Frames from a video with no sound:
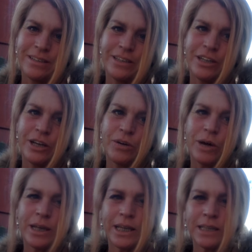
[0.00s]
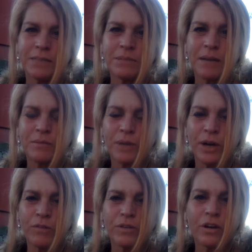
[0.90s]
You know, I think sometimes we
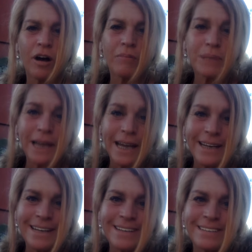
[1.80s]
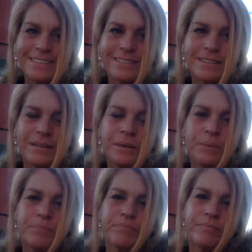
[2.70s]
overcomplicate it.
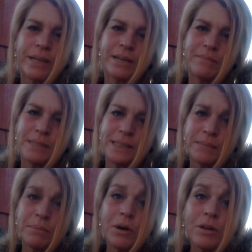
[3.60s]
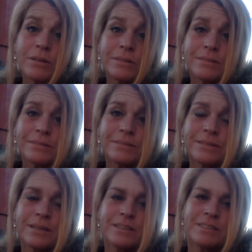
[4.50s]
It can be simple.
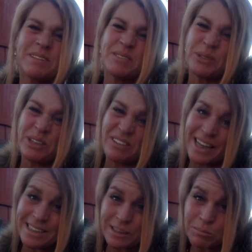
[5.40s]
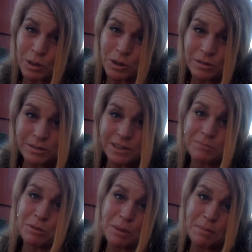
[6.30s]
Sometimes we don't like simple.
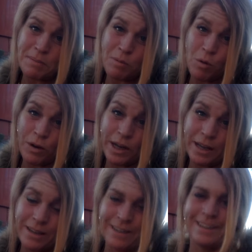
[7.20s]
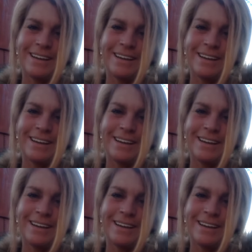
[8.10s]
Simple might be boring.